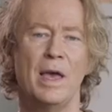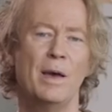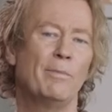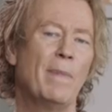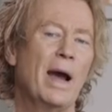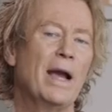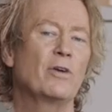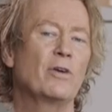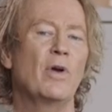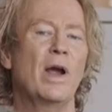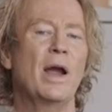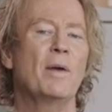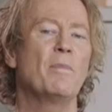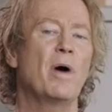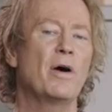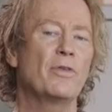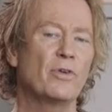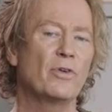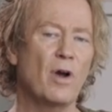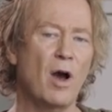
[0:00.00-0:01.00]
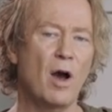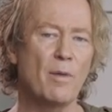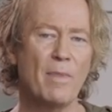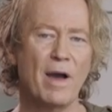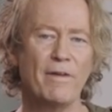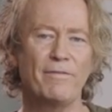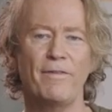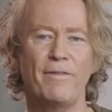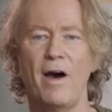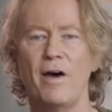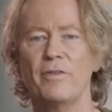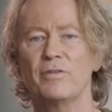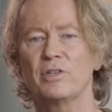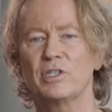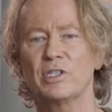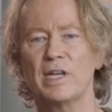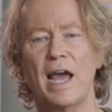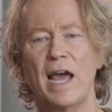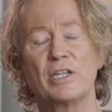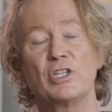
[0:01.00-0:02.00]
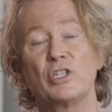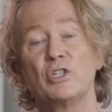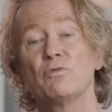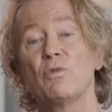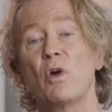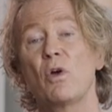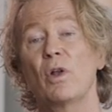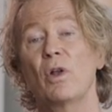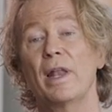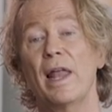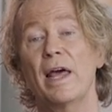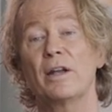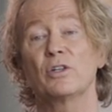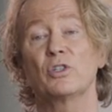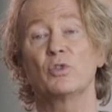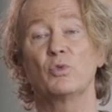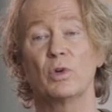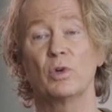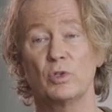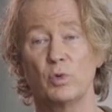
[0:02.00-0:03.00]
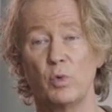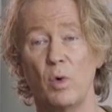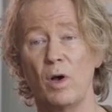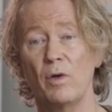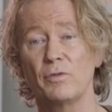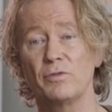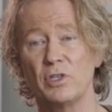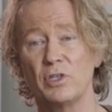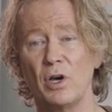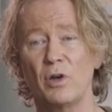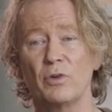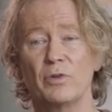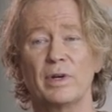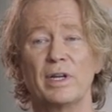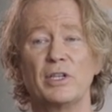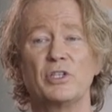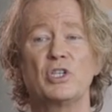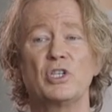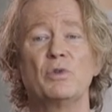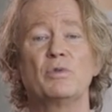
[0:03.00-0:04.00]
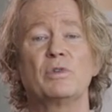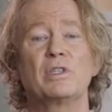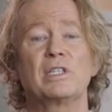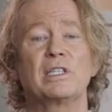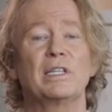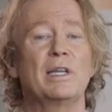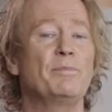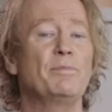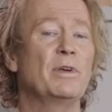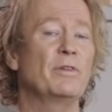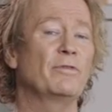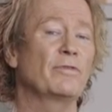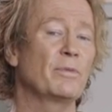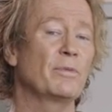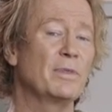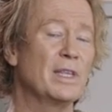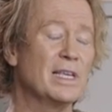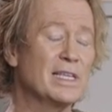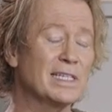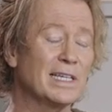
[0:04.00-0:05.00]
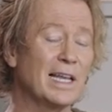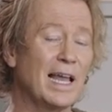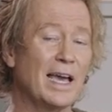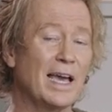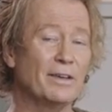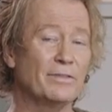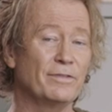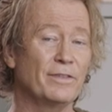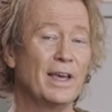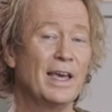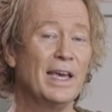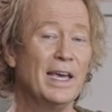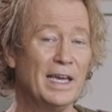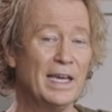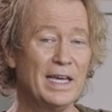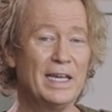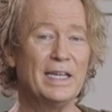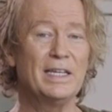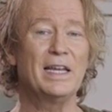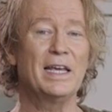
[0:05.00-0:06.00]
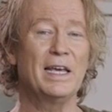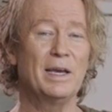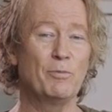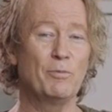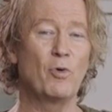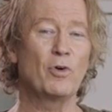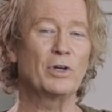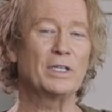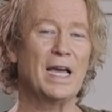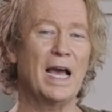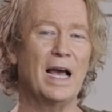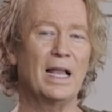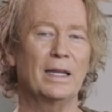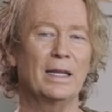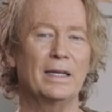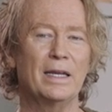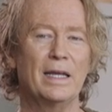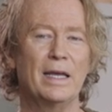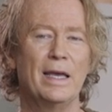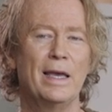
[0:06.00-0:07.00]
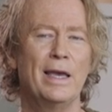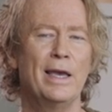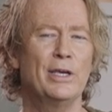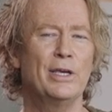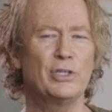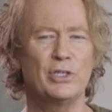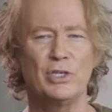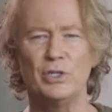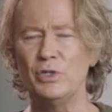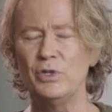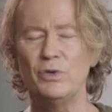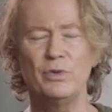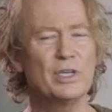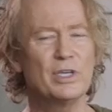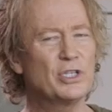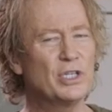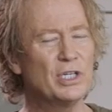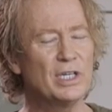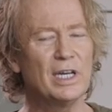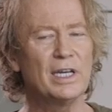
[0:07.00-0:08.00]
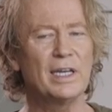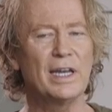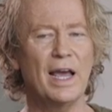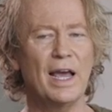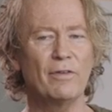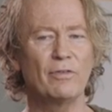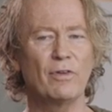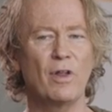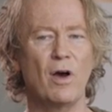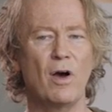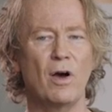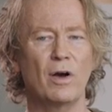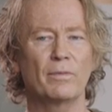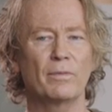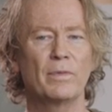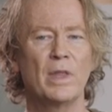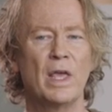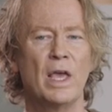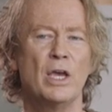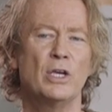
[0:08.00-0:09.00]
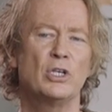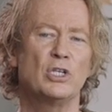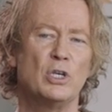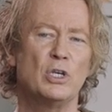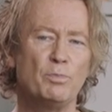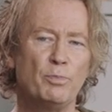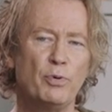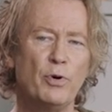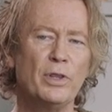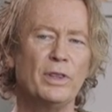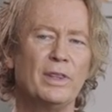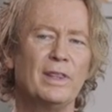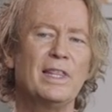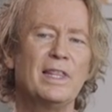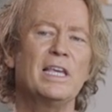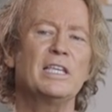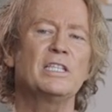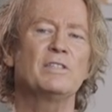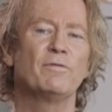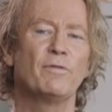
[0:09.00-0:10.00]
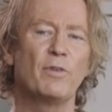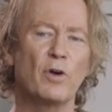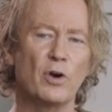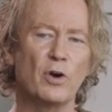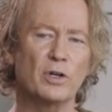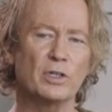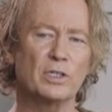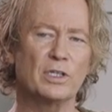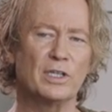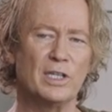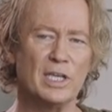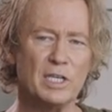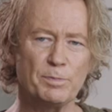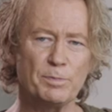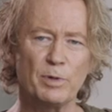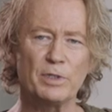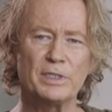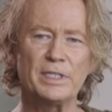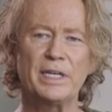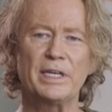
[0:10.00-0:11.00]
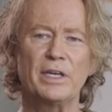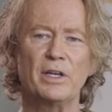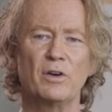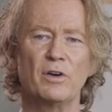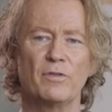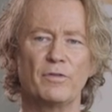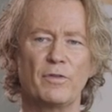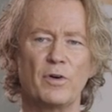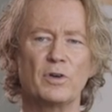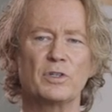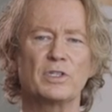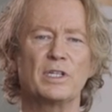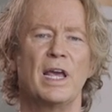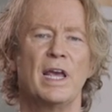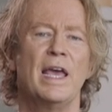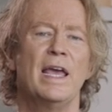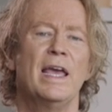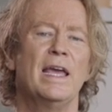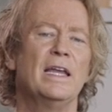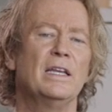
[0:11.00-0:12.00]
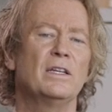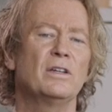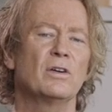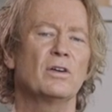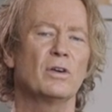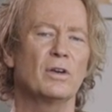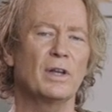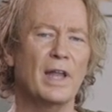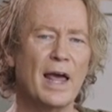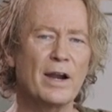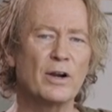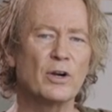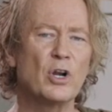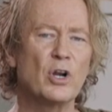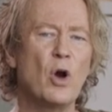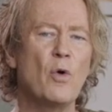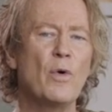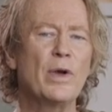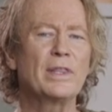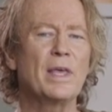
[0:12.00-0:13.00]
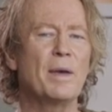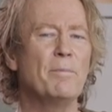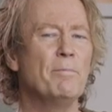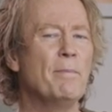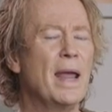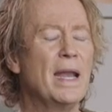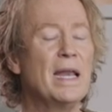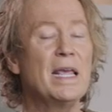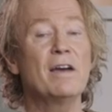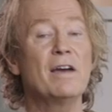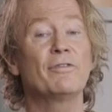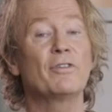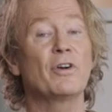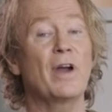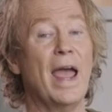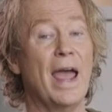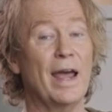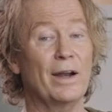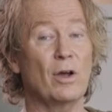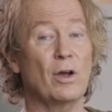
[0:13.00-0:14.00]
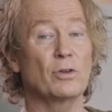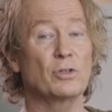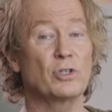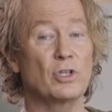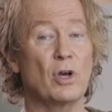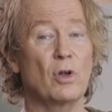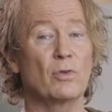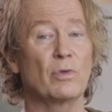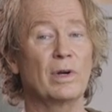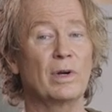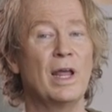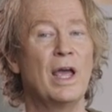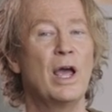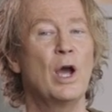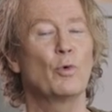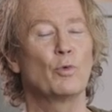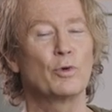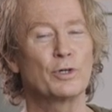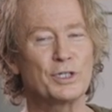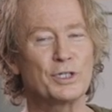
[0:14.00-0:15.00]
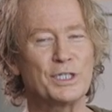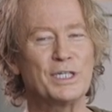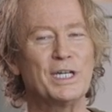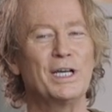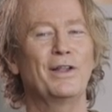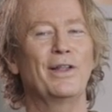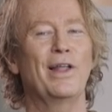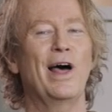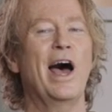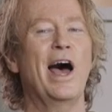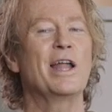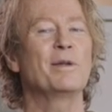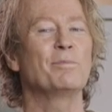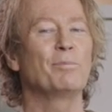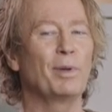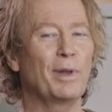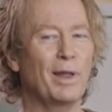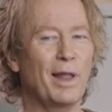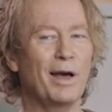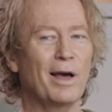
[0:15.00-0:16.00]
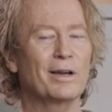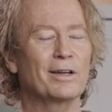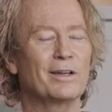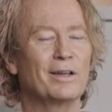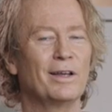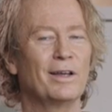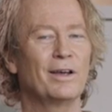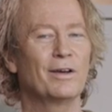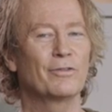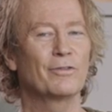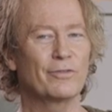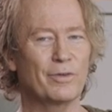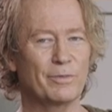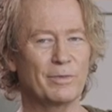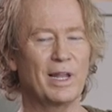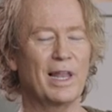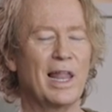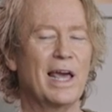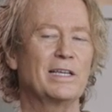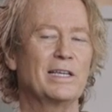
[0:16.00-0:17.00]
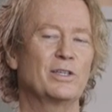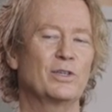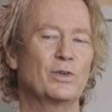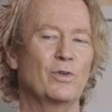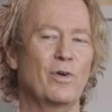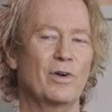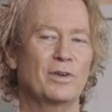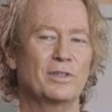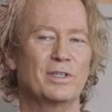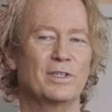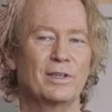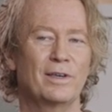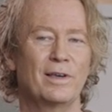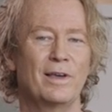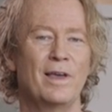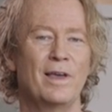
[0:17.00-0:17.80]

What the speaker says: My grandmother on my father's side, she wrote a letter to her 12 children as she was slipping from this life into immortality. She knew that she didn't have long. She put this verse, this particular verse, into her letter, knowing that many of her adult children were still unplugged from the light source.